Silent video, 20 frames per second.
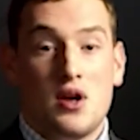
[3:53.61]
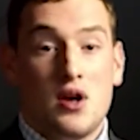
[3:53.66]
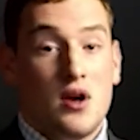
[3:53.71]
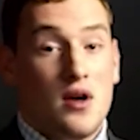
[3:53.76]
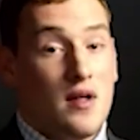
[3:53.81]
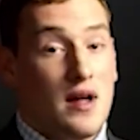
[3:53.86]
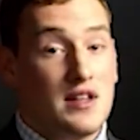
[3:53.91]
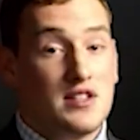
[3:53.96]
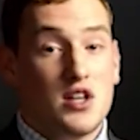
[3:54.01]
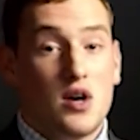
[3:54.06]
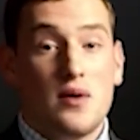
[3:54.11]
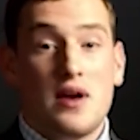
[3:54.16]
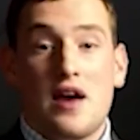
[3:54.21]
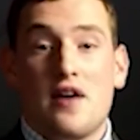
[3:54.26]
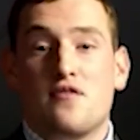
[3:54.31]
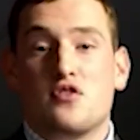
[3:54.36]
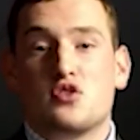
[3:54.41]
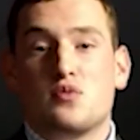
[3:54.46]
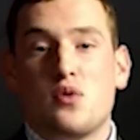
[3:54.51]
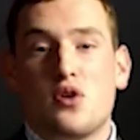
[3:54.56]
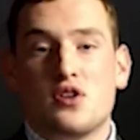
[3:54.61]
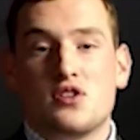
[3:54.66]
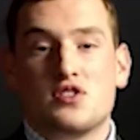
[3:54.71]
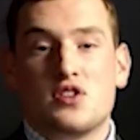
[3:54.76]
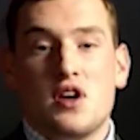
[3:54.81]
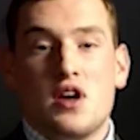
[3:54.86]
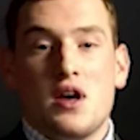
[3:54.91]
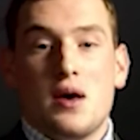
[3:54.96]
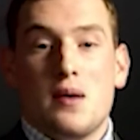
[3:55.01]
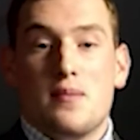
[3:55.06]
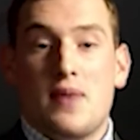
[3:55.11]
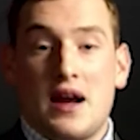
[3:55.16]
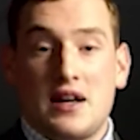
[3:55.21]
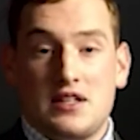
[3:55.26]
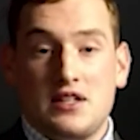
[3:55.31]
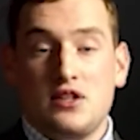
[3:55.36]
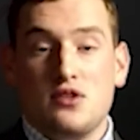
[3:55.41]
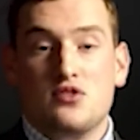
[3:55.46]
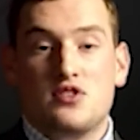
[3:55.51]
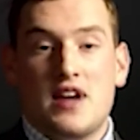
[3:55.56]
That's all we have for sports. Back to
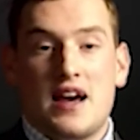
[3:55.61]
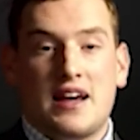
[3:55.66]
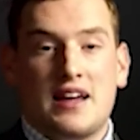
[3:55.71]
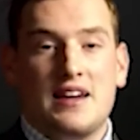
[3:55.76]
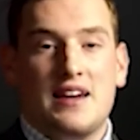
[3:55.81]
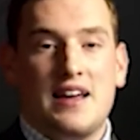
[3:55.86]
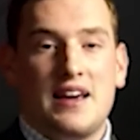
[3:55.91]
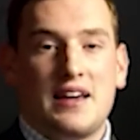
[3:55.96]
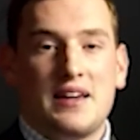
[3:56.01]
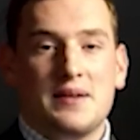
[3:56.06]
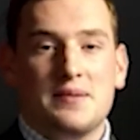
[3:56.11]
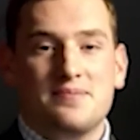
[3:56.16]
you, Zach and Nick.